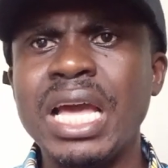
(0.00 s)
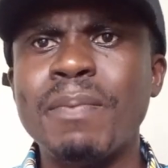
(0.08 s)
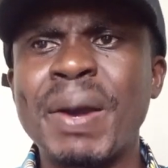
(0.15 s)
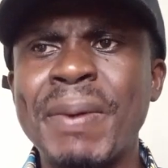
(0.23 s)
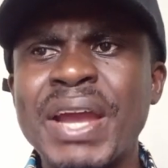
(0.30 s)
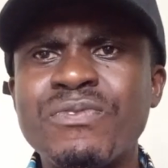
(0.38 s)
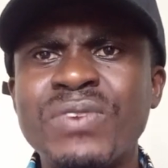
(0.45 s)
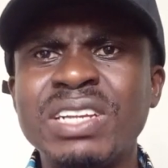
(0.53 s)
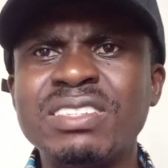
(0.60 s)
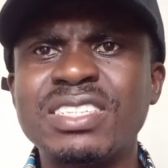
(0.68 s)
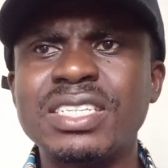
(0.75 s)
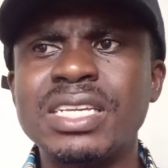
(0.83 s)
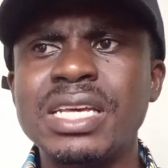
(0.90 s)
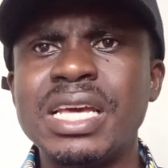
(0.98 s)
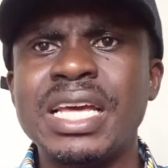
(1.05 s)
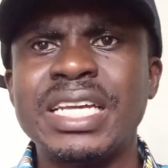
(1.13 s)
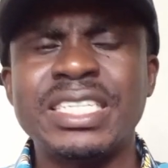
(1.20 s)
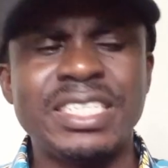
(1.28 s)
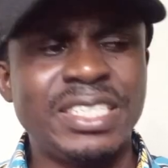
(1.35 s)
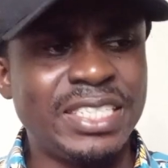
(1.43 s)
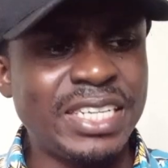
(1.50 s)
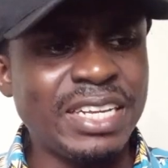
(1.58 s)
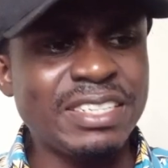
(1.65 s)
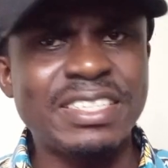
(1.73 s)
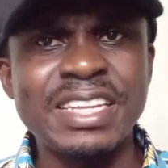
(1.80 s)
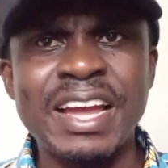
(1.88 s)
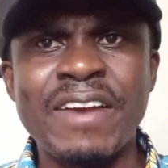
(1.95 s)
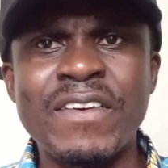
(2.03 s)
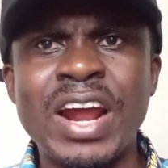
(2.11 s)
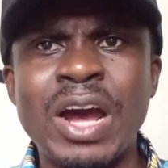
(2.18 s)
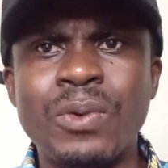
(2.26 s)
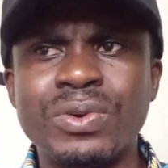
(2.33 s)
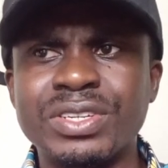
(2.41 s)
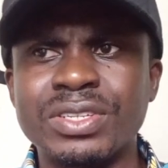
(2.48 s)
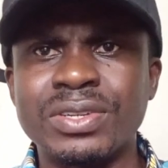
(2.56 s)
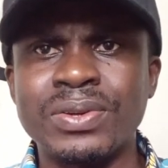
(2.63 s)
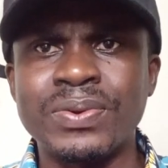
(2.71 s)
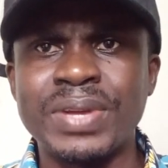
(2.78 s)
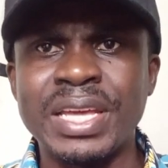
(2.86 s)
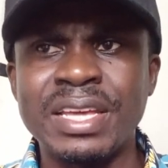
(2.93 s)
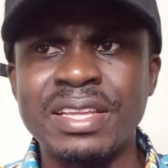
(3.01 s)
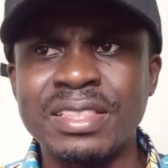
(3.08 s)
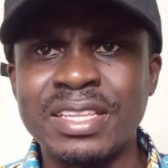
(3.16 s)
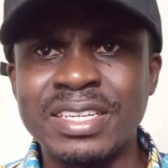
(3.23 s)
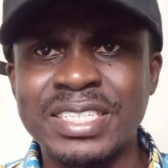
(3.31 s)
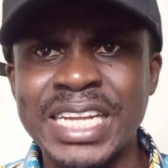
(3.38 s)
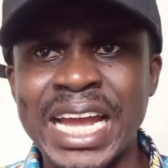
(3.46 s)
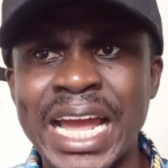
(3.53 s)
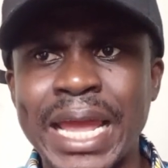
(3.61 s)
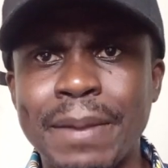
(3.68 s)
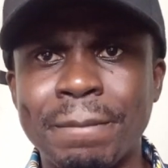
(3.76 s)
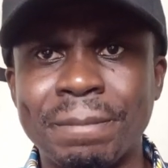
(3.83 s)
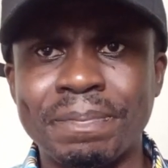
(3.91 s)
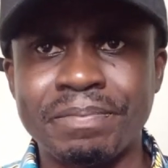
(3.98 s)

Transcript: But my friends, just around, okay, the time